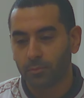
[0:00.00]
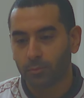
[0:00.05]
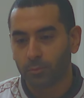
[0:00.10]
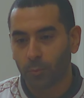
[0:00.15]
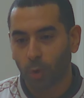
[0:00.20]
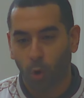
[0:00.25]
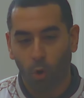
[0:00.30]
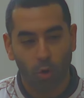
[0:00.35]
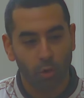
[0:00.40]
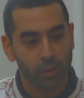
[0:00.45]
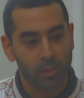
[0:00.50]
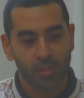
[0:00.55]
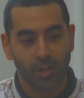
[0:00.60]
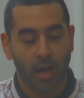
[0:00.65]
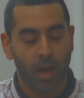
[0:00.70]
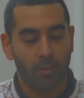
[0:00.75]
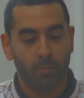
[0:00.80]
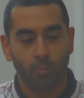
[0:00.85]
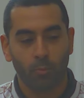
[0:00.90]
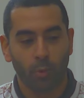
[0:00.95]
All the
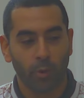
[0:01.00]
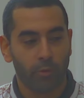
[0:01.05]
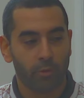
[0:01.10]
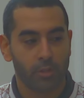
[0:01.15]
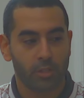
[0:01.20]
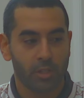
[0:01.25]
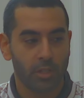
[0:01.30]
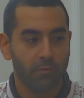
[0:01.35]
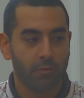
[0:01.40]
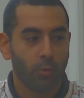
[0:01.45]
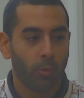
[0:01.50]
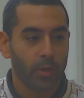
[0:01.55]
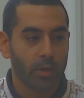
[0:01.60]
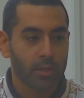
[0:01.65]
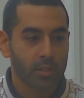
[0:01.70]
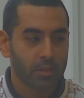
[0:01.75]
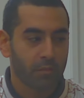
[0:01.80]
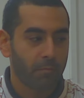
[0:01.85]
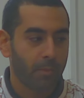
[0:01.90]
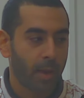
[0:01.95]
time we receive the witness
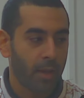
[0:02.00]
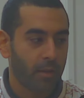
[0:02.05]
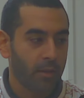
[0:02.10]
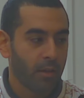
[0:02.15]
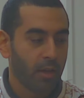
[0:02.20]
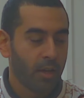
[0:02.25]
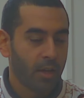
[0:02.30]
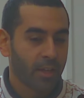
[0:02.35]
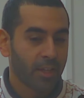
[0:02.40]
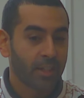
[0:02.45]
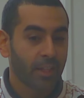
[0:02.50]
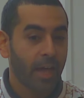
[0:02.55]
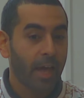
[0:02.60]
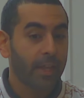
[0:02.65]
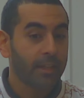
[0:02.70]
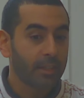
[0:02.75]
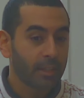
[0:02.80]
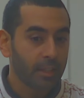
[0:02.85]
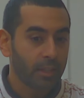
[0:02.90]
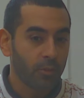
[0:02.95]
of men.
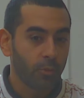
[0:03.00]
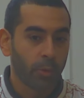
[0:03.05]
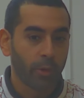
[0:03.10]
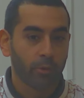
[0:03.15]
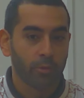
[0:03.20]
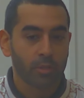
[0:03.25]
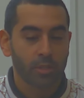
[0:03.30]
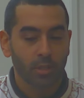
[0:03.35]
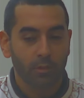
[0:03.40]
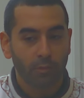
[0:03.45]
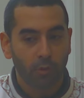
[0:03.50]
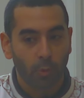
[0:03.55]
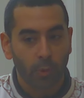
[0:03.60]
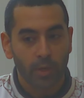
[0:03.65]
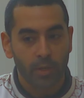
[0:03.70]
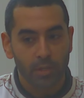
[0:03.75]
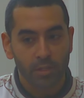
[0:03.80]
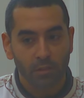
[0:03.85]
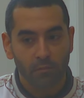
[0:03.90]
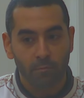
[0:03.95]
Gladly we receive the
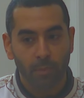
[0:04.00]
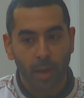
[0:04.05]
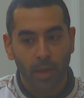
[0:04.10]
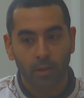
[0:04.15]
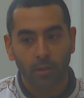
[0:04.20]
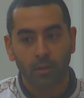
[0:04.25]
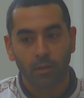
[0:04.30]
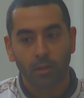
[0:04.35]
witness of men.